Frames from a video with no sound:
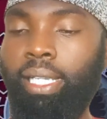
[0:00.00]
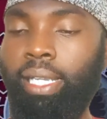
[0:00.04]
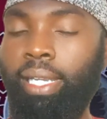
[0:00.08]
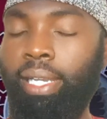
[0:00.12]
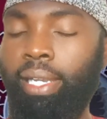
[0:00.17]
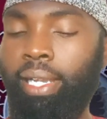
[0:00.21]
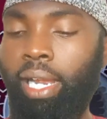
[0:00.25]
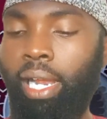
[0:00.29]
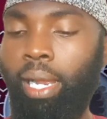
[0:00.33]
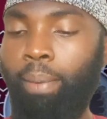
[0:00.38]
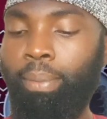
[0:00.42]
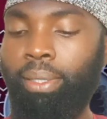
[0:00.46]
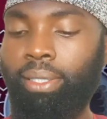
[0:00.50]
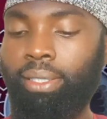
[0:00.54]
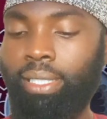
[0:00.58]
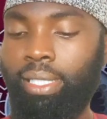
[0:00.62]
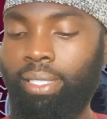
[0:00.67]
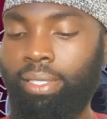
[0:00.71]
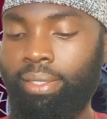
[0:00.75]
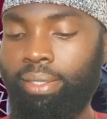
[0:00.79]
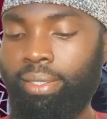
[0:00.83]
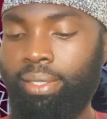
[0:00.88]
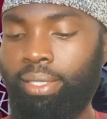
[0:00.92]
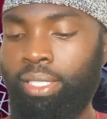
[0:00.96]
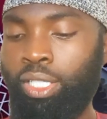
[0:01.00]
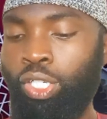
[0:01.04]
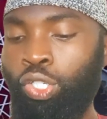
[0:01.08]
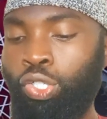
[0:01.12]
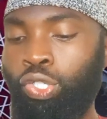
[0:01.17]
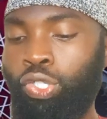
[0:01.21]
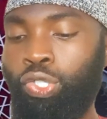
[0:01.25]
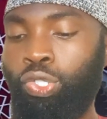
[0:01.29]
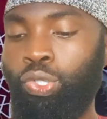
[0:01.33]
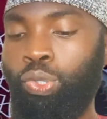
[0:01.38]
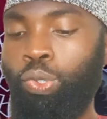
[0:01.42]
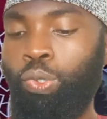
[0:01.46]

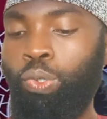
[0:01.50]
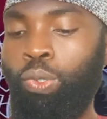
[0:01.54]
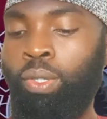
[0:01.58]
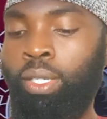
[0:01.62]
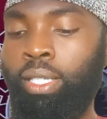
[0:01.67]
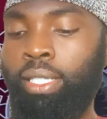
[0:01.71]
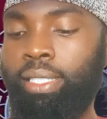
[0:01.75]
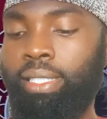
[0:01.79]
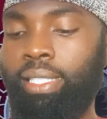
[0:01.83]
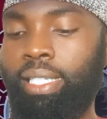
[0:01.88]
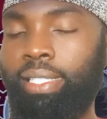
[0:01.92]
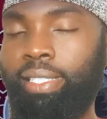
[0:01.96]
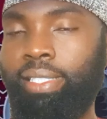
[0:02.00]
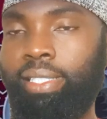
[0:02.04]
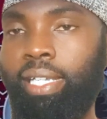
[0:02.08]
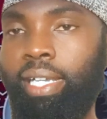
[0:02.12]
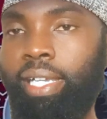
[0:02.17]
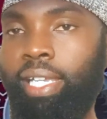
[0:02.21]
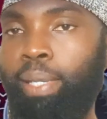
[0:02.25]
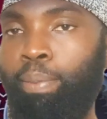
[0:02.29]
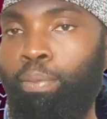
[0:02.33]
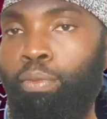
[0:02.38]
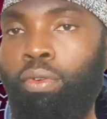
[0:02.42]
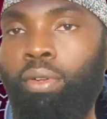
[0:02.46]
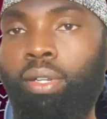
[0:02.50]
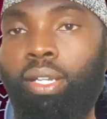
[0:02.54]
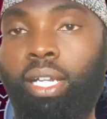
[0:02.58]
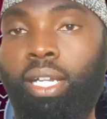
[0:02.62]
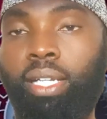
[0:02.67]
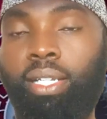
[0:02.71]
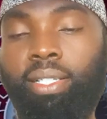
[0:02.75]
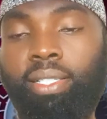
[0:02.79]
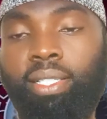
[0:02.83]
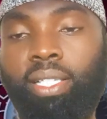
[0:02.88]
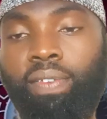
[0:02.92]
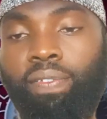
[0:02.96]
inhabitants. So tazdahimu,
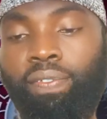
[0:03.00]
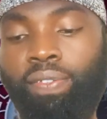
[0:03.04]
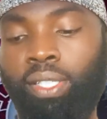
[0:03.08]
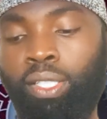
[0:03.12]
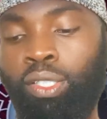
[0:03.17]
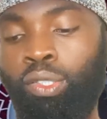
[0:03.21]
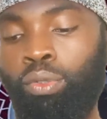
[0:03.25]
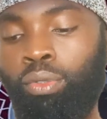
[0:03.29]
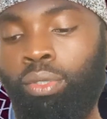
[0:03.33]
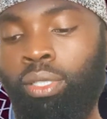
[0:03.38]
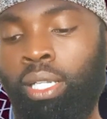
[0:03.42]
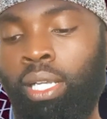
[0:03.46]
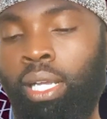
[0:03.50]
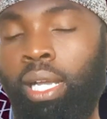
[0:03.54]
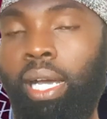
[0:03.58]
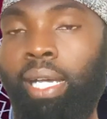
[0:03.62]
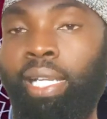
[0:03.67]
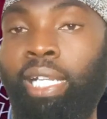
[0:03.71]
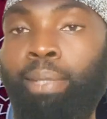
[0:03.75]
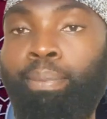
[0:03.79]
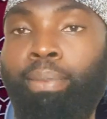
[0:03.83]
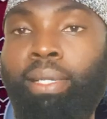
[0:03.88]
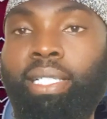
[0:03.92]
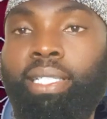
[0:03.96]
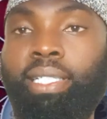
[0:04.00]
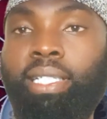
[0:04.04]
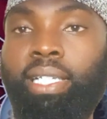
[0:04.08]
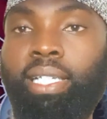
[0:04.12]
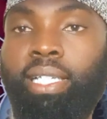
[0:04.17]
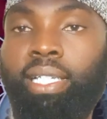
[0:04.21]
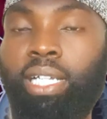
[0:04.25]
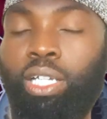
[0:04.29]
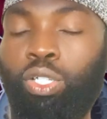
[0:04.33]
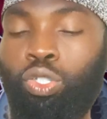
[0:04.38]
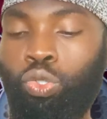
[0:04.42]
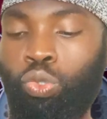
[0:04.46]
that is a fa'ilun, and
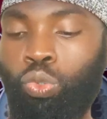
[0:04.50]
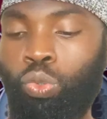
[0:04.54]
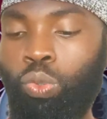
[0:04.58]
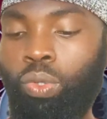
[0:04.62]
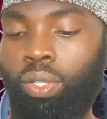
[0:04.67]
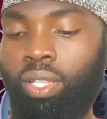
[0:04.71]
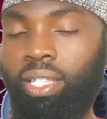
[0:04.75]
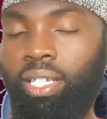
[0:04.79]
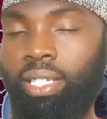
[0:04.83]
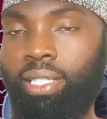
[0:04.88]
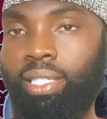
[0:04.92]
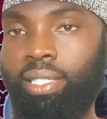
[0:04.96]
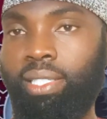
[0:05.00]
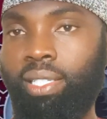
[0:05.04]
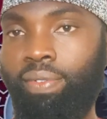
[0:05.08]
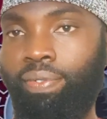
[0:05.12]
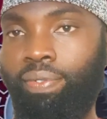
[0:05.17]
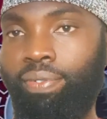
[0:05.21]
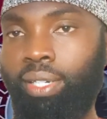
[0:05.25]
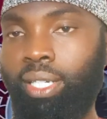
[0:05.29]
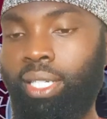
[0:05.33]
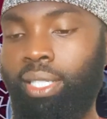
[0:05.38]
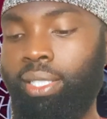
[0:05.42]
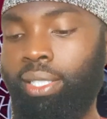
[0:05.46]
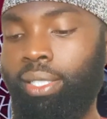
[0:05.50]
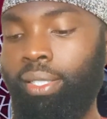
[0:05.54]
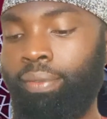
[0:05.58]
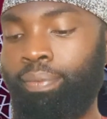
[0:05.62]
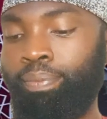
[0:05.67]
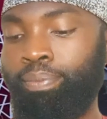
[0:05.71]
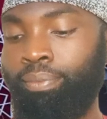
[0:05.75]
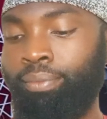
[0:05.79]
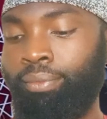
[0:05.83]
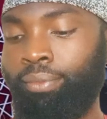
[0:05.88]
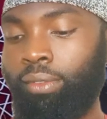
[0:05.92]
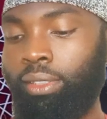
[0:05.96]
al-madinatu, that is a fa'il.
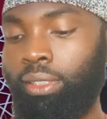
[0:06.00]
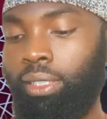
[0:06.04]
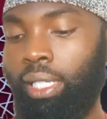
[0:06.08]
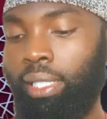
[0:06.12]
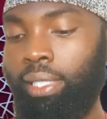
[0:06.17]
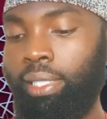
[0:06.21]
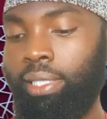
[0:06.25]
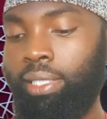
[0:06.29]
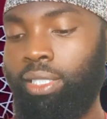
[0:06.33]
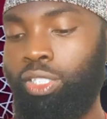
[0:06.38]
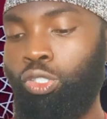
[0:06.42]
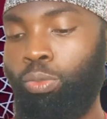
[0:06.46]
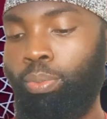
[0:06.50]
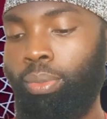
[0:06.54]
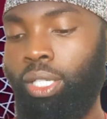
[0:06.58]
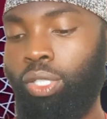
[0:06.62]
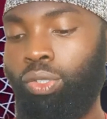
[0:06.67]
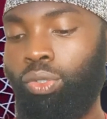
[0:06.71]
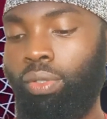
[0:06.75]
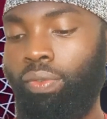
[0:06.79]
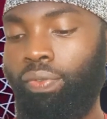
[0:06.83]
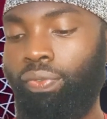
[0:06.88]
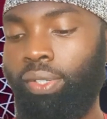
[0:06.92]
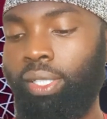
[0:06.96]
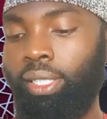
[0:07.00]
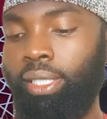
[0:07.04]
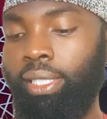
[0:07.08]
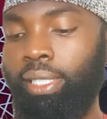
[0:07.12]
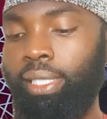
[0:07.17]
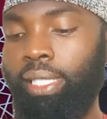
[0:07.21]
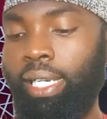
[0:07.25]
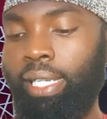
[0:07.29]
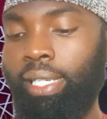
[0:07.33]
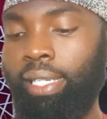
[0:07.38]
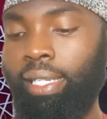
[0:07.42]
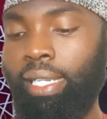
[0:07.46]
That is jumlatun
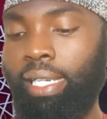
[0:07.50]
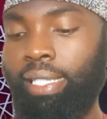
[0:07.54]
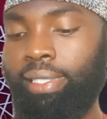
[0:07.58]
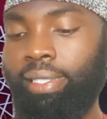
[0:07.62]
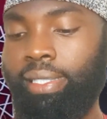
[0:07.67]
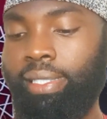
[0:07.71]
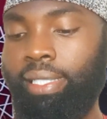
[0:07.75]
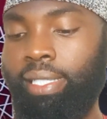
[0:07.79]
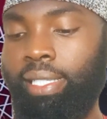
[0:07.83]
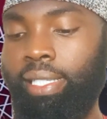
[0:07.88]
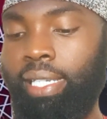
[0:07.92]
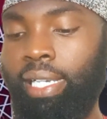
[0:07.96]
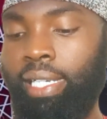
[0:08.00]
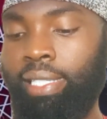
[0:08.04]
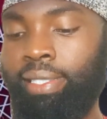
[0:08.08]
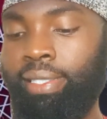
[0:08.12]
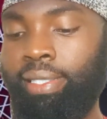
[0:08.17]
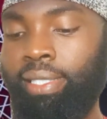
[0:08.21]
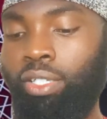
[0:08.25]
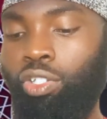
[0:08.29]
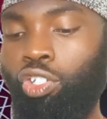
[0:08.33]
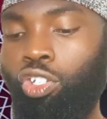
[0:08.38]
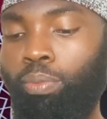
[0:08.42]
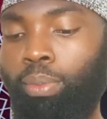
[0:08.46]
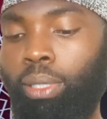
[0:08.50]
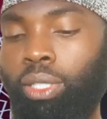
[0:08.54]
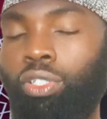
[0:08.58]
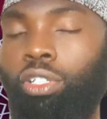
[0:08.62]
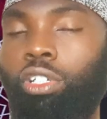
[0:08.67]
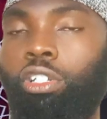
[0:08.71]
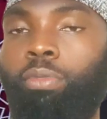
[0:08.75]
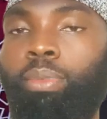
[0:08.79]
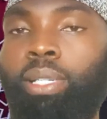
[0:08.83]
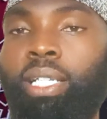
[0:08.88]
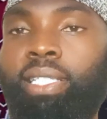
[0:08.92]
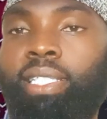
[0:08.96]
fi'liya. And lastly, yanzilu
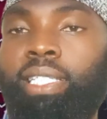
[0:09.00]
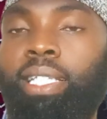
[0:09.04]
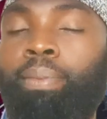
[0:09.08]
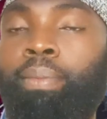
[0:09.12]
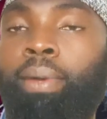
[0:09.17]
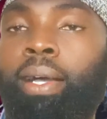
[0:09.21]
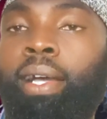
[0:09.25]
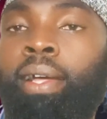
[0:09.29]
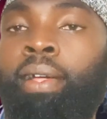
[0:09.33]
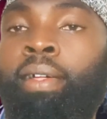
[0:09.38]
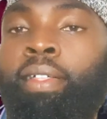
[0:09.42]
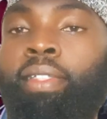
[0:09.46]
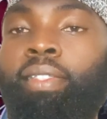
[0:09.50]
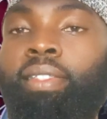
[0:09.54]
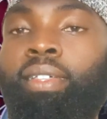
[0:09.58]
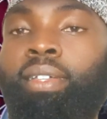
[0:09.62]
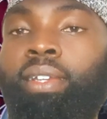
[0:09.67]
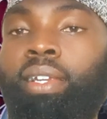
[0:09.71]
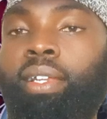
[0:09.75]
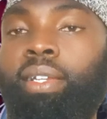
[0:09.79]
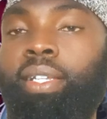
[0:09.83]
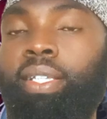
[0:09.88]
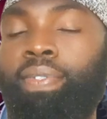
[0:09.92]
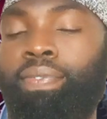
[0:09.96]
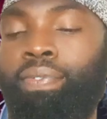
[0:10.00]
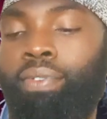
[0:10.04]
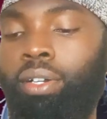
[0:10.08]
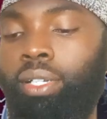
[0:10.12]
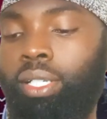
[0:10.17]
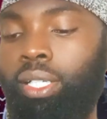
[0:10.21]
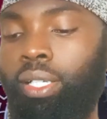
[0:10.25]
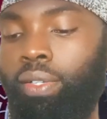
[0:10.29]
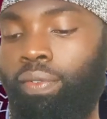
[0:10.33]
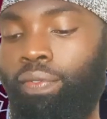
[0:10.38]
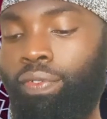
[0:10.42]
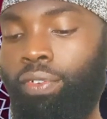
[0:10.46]
al-mataru min as-sama, the rain is
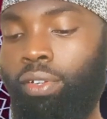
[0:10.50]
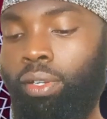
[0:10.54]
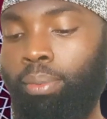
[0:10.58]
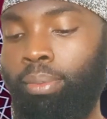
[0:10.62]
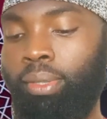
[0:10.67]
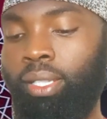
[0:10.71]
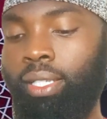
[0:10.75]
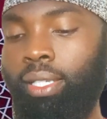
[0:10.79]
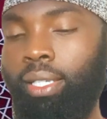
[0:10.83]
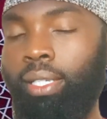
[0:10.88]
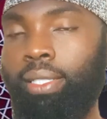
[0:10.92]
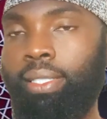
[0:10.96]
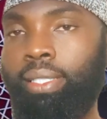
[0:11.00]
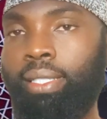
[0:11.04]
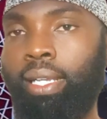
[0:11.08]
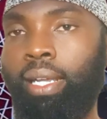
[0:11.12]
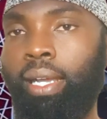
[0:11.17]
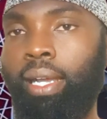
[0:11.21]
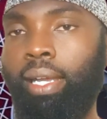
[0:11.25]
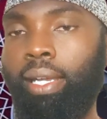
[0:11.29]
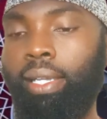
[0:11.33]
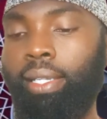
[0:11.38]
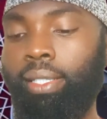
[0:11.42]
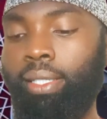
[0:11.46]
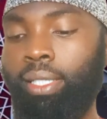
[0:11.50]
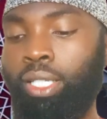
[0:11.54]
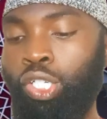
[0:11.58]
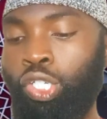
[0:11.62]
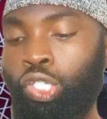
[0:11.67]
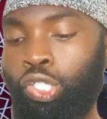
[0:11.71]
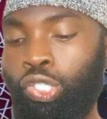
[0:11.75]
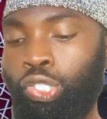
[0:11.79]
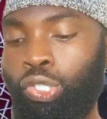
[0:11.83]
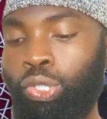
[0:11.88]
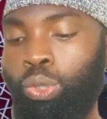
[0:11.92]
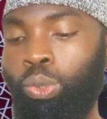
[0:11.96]
falling from the sky.
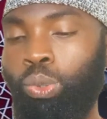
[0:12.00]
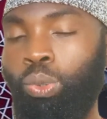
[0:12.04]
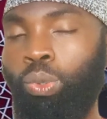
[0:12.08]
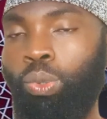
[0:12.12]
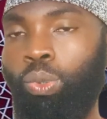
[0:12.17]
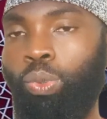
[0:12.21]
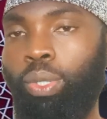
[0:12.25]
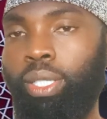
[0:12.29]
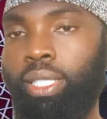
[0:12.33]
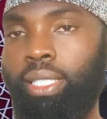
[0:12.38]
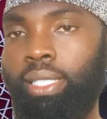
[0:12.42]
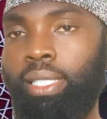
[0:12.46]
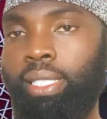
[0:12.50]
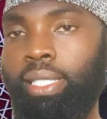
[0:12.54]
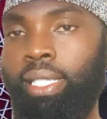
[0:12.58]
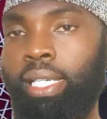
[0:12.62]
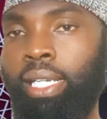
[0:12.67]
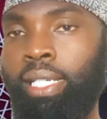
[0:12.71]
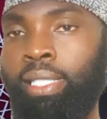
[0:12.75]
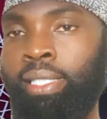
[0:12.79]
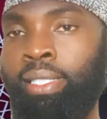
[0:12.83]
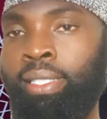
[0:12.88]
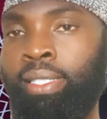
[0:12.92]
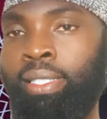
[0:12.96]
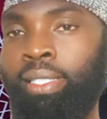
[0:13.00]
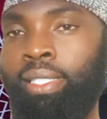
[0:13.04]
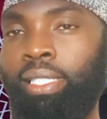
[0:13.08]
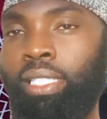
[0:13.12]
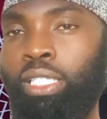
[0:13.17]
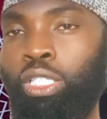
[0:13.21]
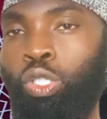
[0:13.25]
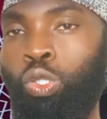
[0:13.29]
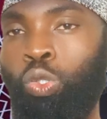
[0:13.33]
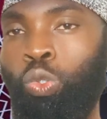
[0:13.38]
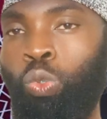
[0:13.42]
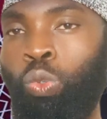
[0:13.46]
So we see
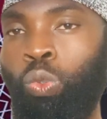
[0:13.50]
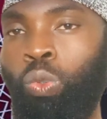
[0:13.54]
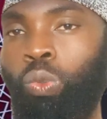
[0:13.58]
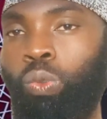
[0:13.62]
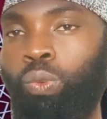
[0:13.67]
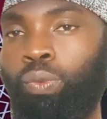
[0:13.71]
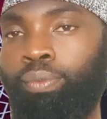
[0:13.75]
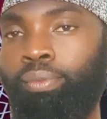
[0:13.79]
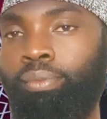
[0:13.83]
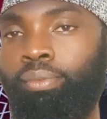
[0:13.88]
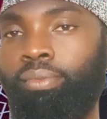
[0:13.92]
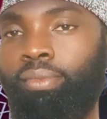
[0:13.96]
yanzilu,